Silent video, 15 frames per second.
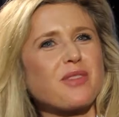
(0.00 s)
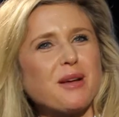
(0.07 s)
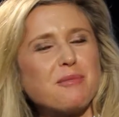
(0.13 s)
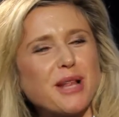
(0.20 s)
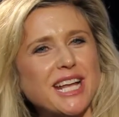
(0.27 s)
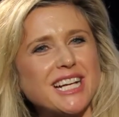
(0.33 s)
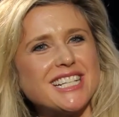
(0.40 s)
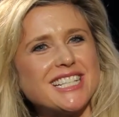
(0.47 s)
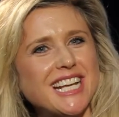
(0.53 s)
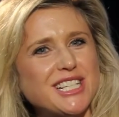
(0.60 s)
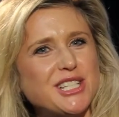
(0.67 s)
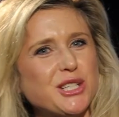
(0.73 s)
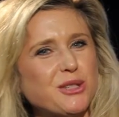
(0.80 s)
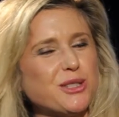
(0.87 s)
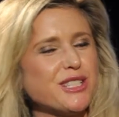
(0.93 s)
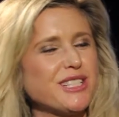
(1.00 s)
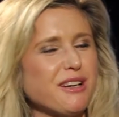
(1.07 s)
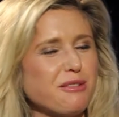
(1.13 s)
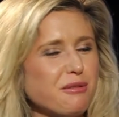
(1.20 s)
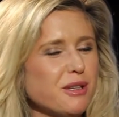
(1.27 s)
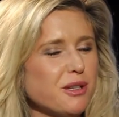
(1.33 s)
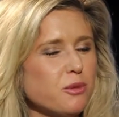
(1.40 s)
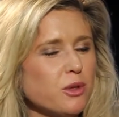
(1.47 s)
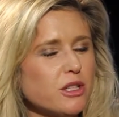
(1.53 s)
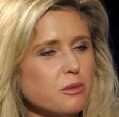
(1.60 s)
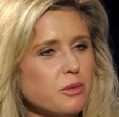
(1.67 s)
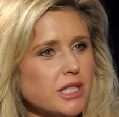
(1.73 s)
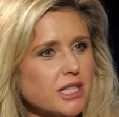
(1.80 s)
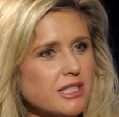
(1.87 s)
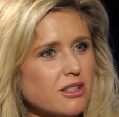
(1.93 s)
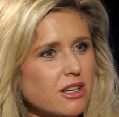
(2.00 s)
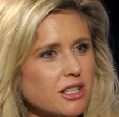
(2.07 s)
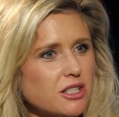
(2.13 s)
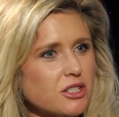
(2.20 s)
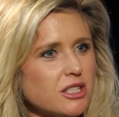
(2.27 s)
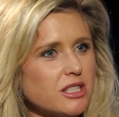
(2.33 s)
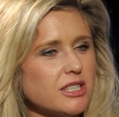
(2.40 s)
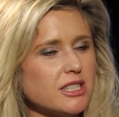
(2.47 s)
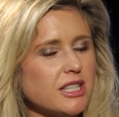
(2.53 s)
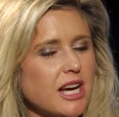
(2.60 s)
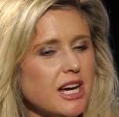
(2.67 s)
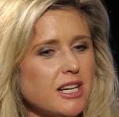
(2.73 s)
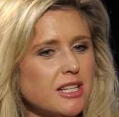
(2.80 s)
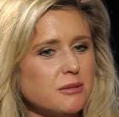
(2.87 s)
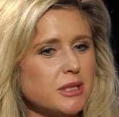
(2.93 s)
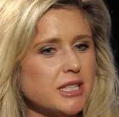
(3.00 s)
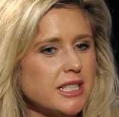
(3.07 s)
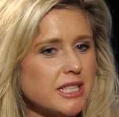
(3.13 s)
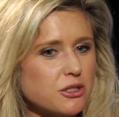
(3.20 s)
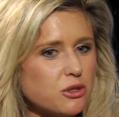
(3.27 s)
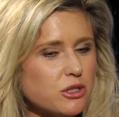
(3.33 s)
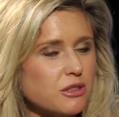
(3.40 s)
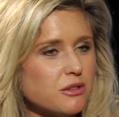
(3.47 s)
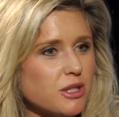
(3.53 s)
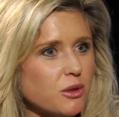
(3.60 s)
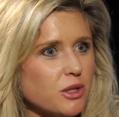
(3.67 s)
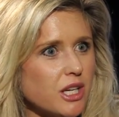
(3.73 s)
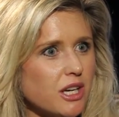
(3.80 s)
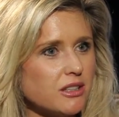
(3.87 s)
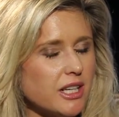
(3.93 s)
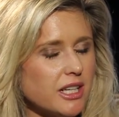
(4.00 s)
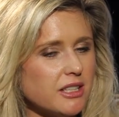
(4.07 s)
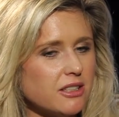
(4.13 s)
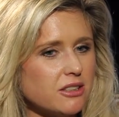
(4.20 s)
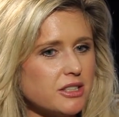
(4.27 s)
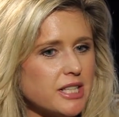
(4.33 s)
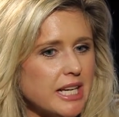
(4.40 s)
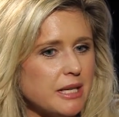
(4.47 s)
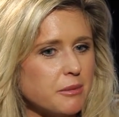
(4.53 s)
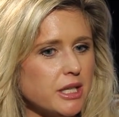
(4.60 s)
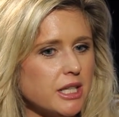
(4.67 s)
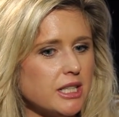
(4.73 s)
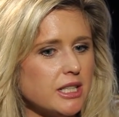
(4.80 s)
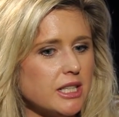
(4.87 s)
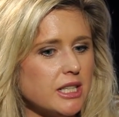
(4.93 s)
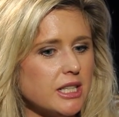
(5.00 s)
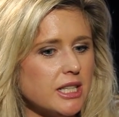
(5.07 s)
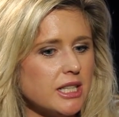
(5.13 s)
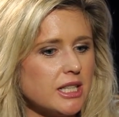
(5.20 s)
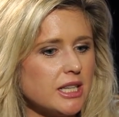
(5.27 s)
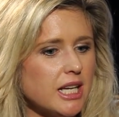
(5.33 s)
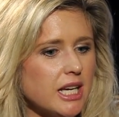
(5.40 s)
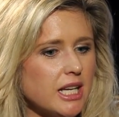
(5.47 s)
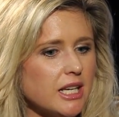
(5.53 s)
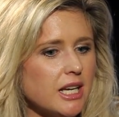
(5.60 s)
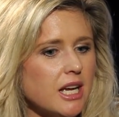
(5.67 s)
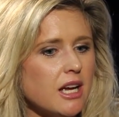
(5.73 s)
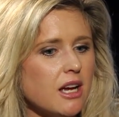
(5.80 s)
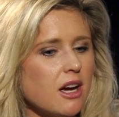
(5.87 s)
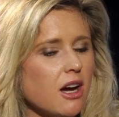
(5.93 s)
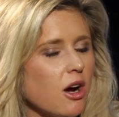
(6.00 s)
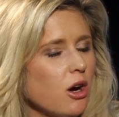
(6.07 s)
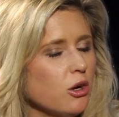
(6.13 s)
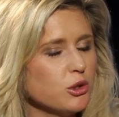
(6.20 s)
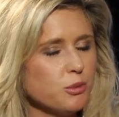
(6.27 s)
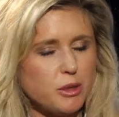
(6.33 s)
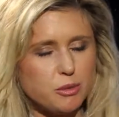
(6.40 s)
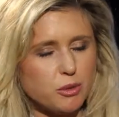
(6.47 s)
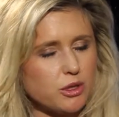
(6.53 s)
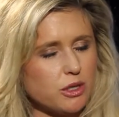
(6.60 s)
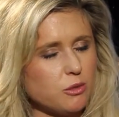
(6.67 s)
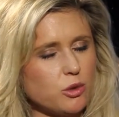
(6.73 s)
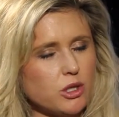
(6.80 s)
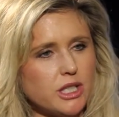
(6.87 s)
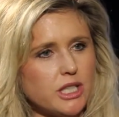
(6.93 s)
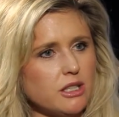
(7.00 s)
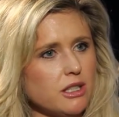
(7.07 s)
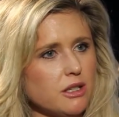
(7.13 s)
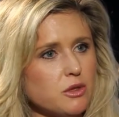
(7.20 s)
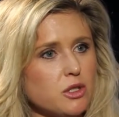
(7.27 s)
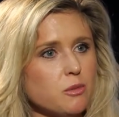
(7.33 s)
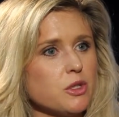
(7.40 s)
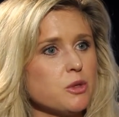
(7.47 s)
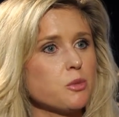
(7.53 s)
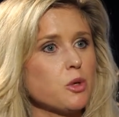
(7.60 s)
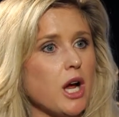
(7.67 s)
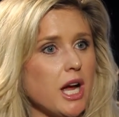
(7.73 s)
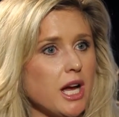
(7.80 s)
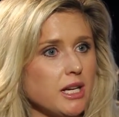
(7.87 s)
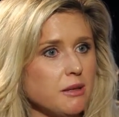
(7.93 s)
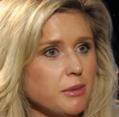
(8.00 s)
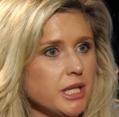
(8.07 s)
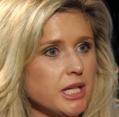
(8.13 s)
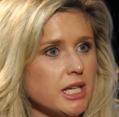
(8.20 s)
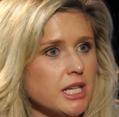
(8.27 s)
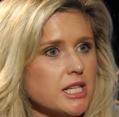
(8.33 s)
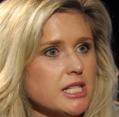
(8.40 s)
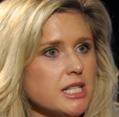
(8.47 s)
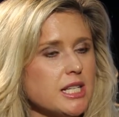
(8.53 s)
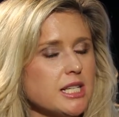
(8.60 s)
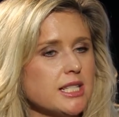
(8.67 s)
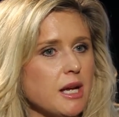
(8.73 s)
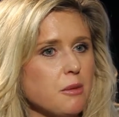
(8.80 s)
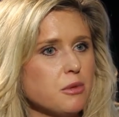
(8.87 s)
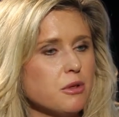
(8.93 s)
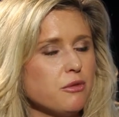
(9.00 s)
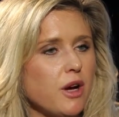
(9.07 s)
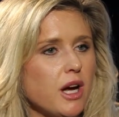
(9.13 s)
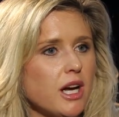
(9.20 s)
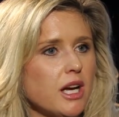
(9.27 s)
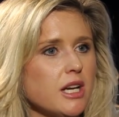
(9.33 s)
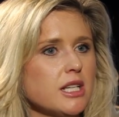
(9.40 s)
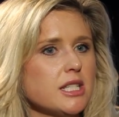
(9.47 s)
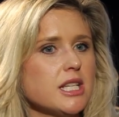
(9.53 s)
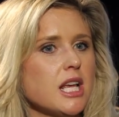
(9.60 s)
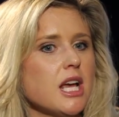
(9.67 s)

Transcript: PlanetSide 2 is definitely one of the biggest launches in the history of Sony Online Entertainment, and I think that all the people that work here have so much pride because it exemplifies